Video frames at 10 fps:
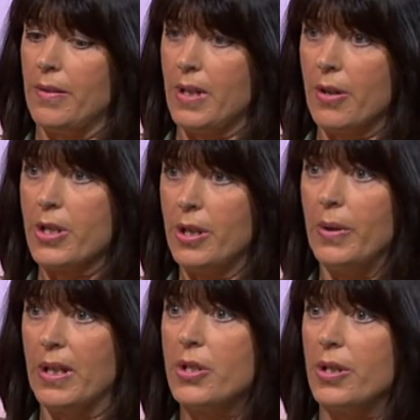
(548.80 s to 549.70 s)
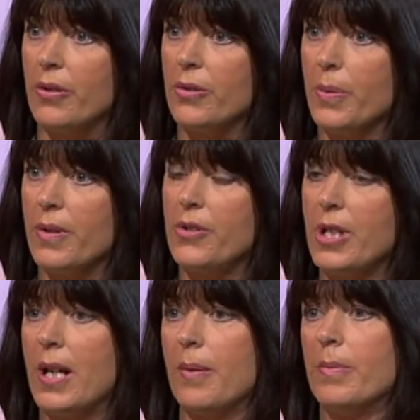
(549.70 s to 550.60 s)
there are two issues with
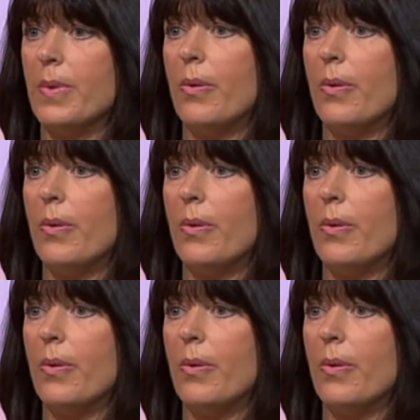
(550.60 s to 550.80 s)
G M.